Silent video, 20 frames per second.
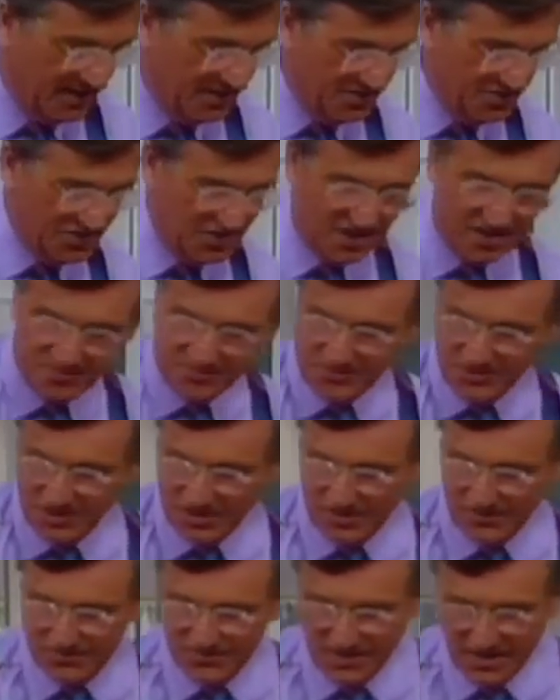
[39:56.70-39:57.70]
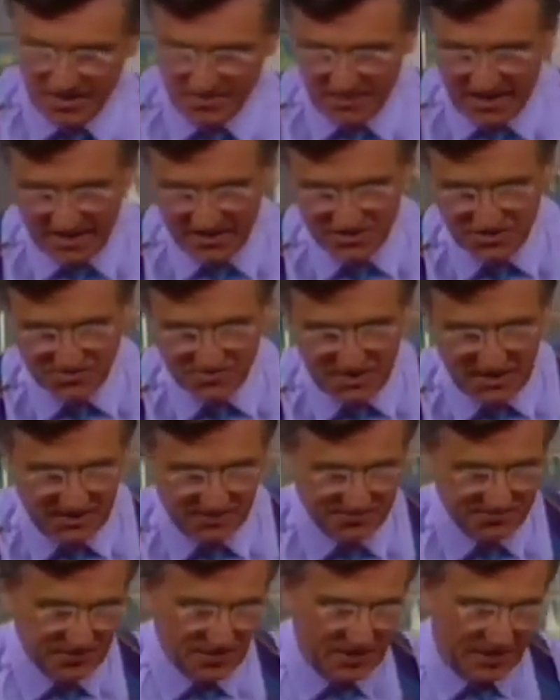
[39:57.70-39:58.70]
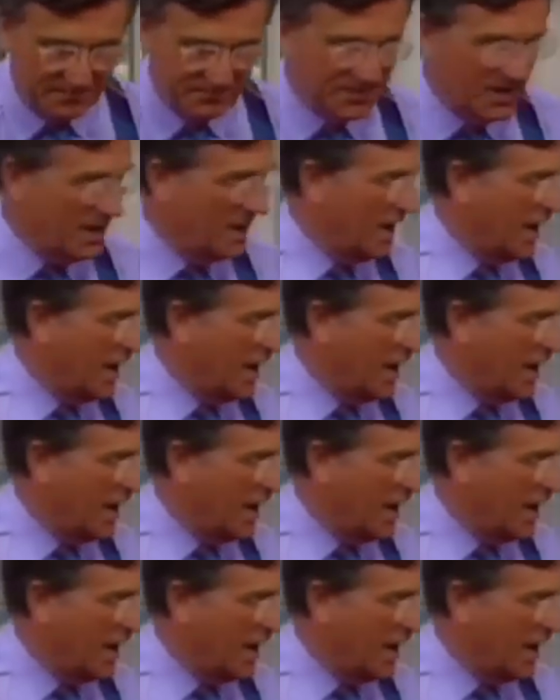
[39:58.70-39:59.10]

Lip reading: in terms of the amount of meat. All right.